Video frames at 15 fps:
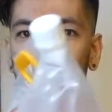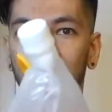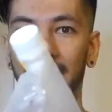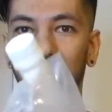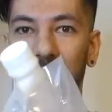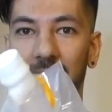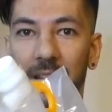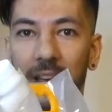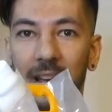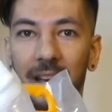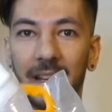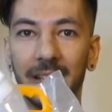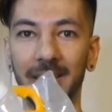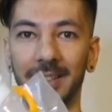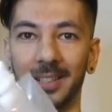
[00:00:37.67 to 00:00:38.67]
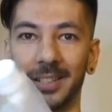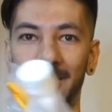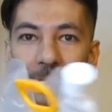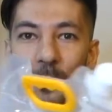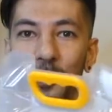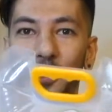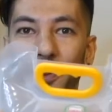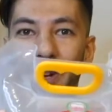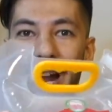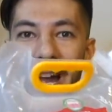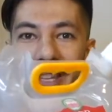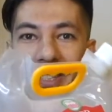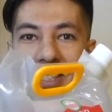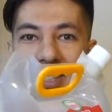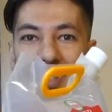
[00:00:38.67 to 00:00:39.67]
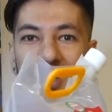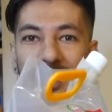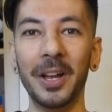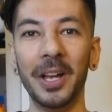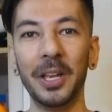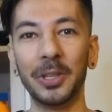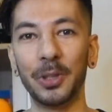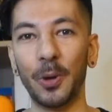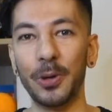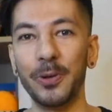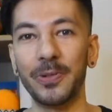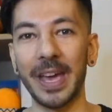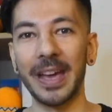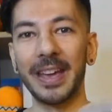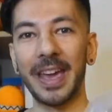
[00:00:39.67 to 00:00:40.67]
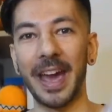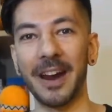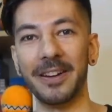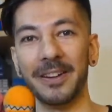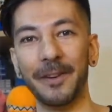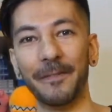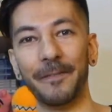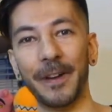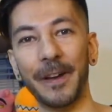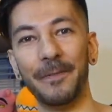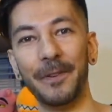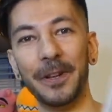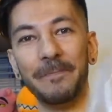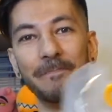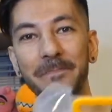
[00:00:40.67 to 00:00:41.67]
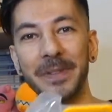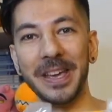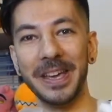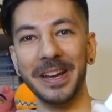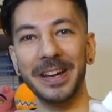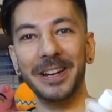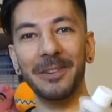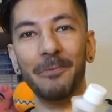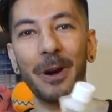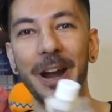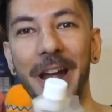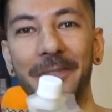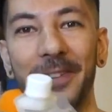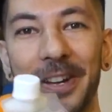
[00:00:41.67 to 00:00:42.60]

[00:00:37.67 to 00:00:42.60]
Yeah, cool, right? So you can carry your favorite beer wherever you